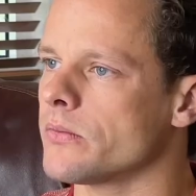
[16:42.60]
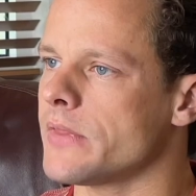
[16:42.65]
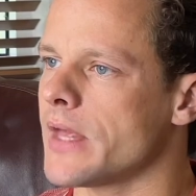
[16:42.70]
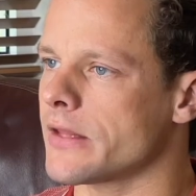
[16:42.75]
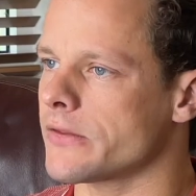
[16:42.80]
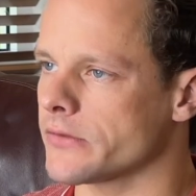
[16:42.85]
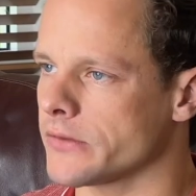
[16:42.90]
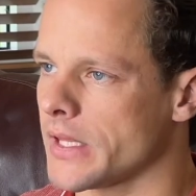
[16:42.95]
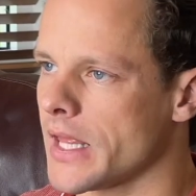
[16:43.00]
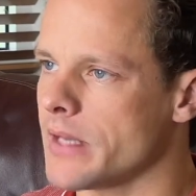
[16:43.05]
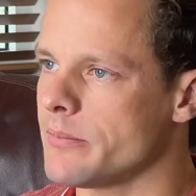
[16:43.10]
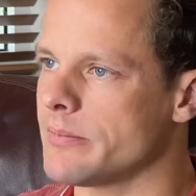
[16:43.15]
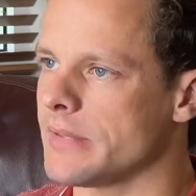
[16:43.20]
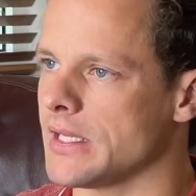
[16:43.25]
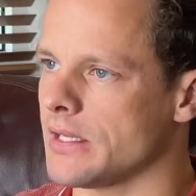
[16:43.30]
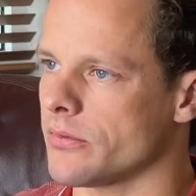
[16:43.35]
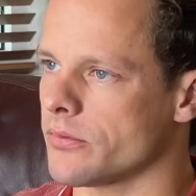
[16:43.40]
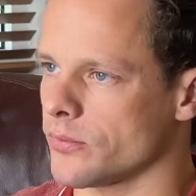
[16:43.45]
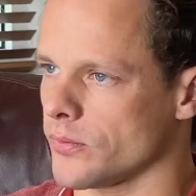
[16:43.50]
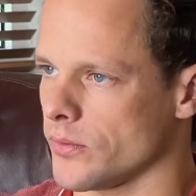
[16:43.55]
that's led
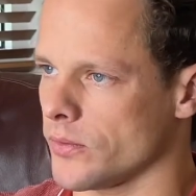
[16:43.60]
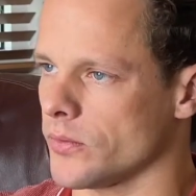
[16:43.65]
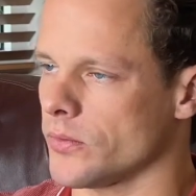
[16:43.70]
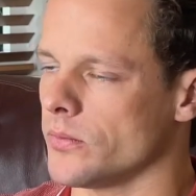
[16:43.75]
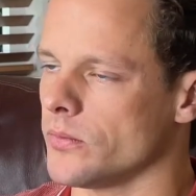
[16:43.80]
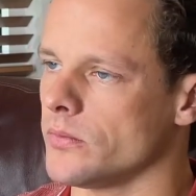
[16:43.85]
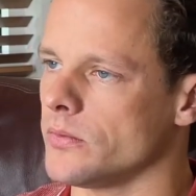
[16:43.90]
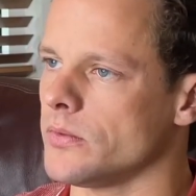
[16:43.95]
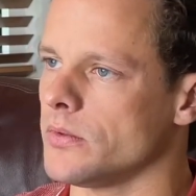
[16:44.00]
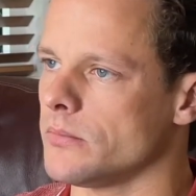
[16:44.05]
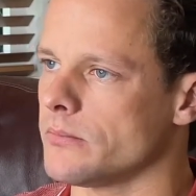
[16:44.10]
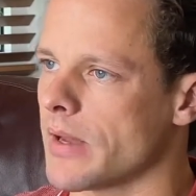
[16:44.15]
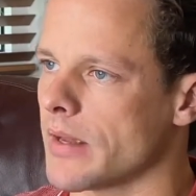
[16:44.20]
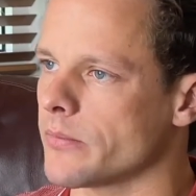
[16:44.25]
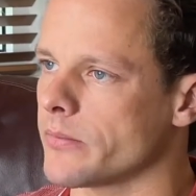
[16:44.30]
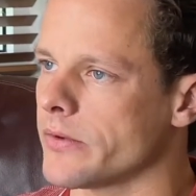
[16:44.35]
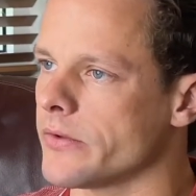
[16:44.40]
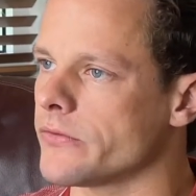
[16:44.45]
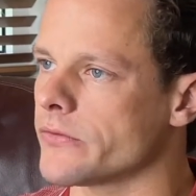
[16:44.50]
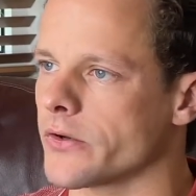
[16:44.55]
me through my
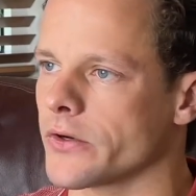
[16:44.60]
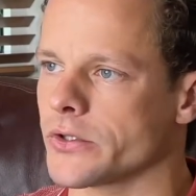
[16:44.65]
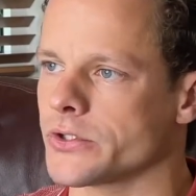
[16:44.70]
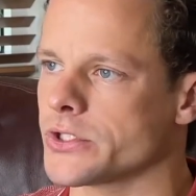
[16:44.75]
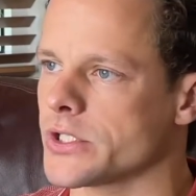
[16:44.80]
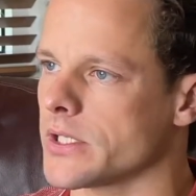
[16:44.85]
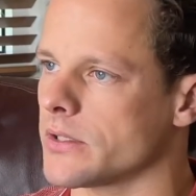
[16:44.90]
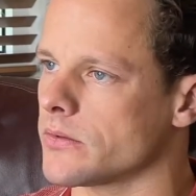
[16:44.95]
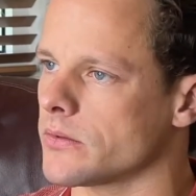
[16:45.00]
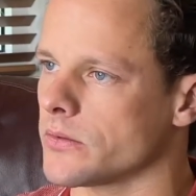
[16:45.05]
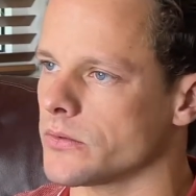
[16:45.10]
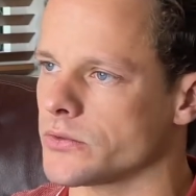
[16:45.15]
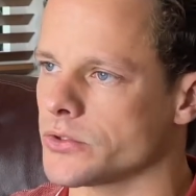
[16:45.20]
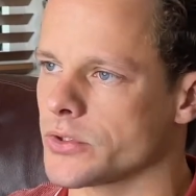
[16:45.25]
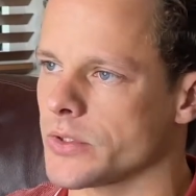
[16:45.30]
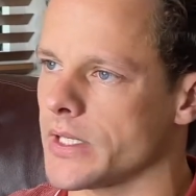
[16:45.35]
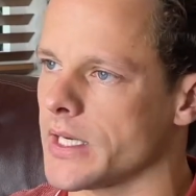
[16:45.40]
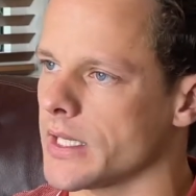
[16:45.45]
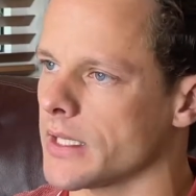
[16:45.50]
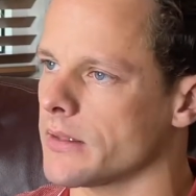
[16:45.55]
research and through
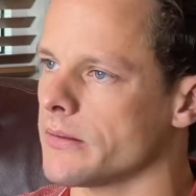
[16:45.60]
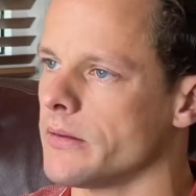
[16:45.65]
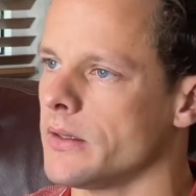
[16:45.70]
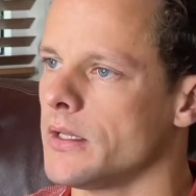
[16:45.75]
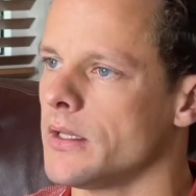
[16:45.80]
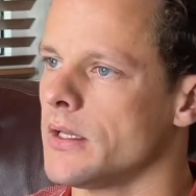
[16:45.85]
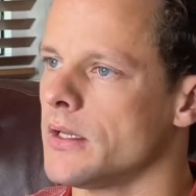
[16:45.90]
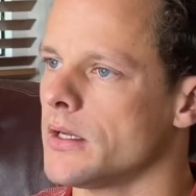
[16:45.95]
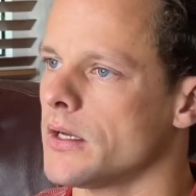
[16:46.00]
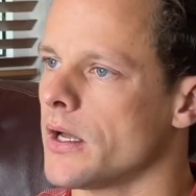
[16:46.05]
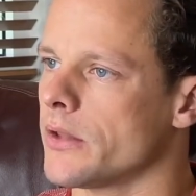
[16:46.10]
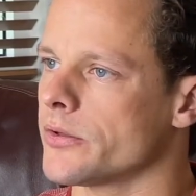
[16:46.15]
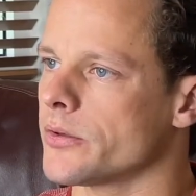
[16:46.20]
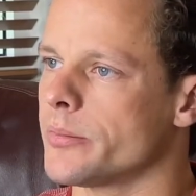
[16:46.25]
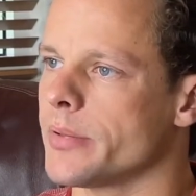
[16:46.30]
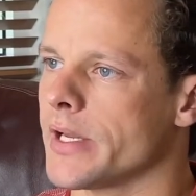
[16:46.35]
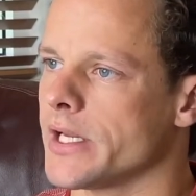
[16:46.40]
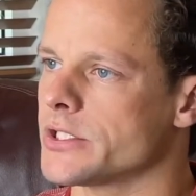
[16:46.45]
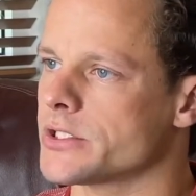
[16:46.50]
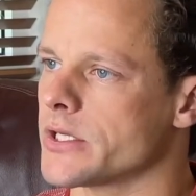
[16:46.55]
treating other
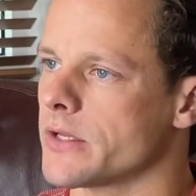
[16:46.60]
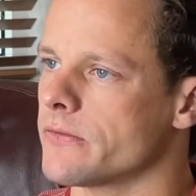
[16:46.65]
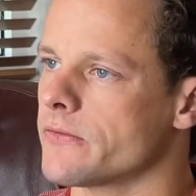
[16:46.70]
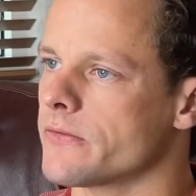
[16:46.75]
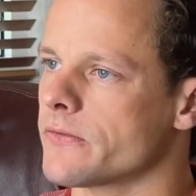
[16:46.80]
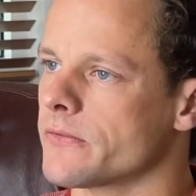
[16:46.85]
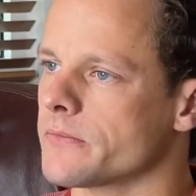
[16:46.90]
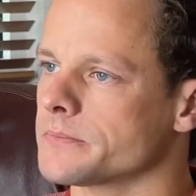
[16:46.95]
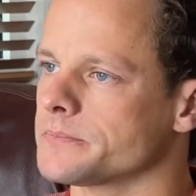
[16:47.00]
patients